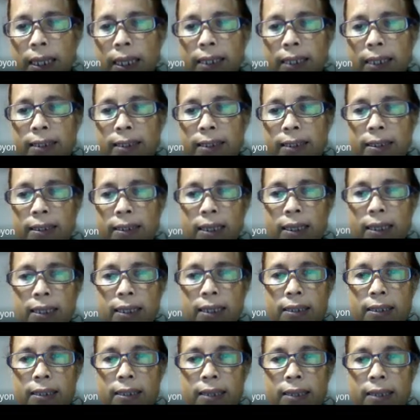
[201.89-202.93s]
X in
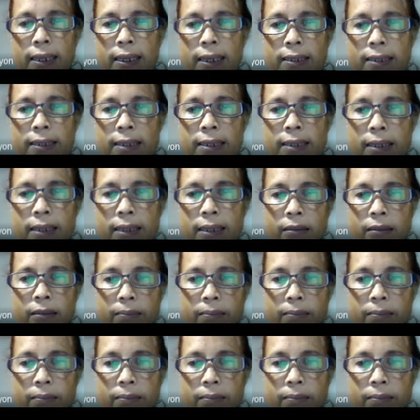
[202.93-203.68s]
the second set,